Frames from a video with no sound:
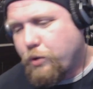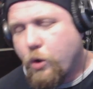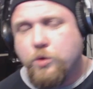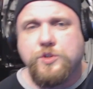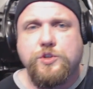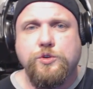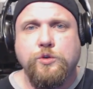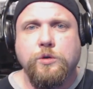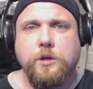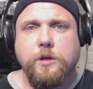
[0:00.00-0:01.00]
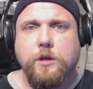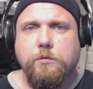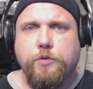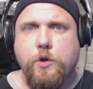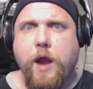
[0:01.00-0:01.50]
opposed to
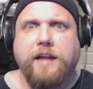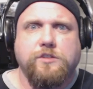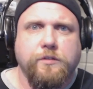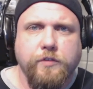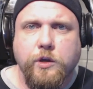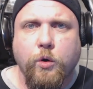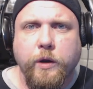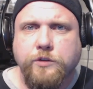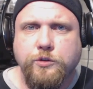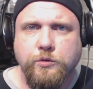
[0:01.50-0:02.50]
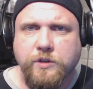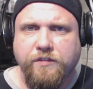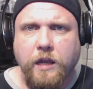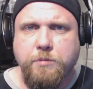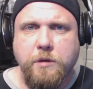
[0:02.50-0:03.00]
they're actively going to
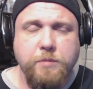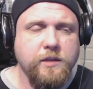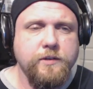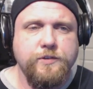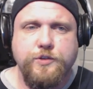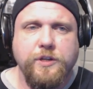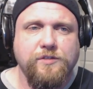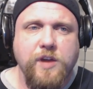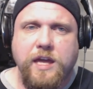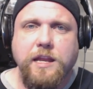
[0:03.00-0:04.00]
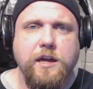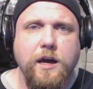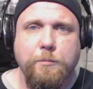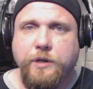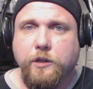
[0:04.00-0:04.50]
develop it because you could take any
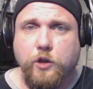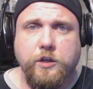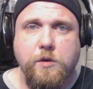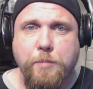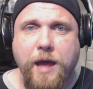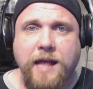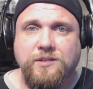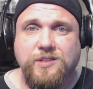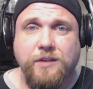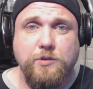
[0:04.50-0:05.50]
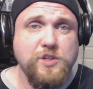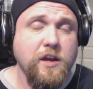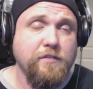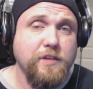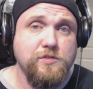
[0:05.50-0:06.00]
company, look at their patents and their
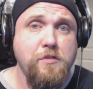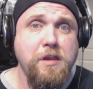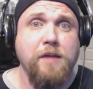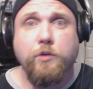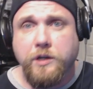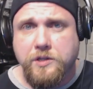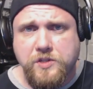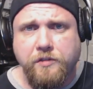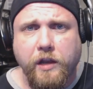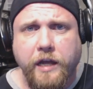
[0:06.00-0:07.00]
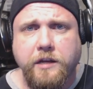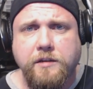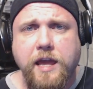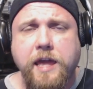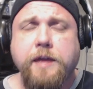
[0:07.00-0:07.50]
stuff that's never going to see the light
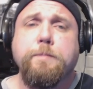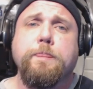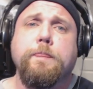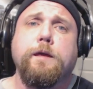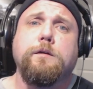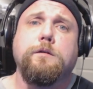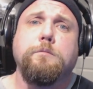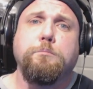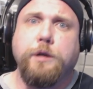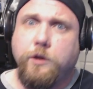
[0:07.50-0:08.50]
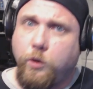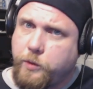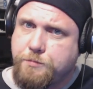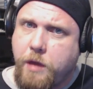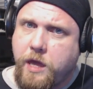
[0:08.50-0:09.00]
of day, but it
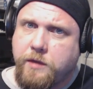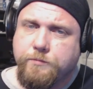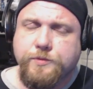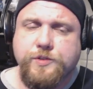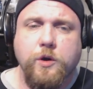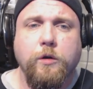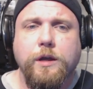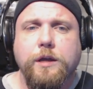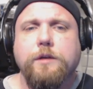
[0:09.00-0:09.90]
always may. So